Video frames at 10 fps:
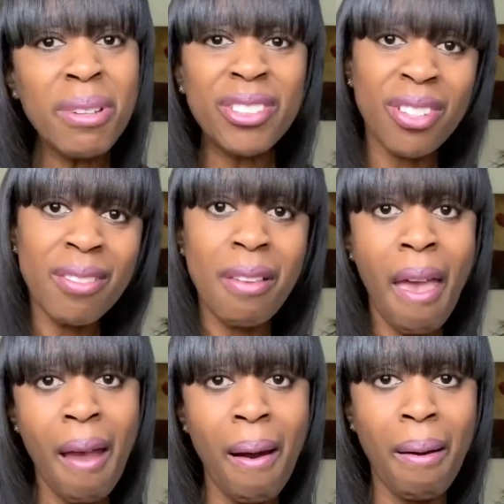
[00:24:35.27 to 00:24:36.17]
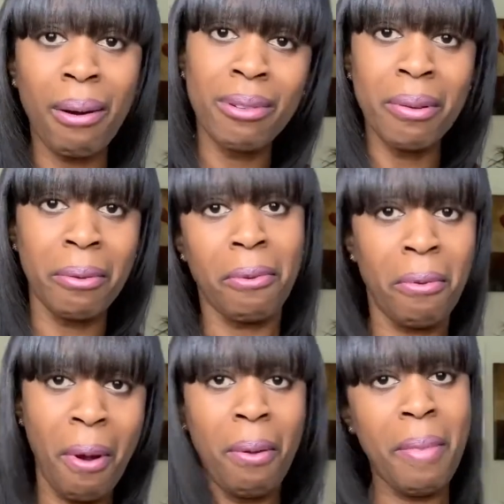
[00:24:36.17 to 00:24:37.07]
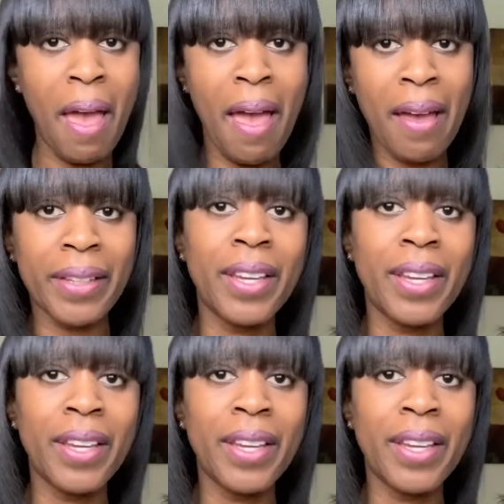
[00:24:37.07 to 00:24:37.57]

it's just hair, you grow back,